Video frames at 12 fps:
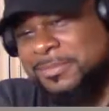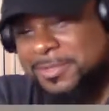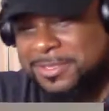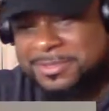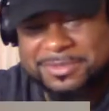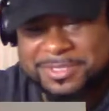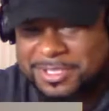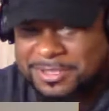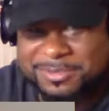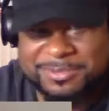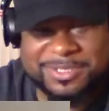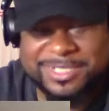I don't know.
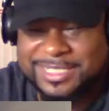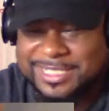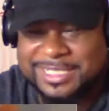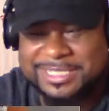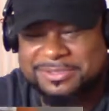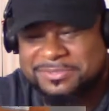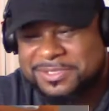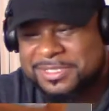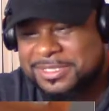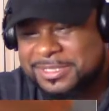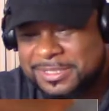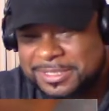Charlie, like did you
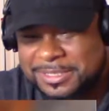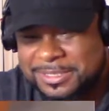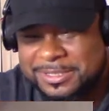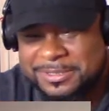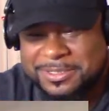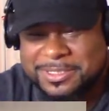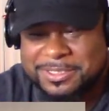do that?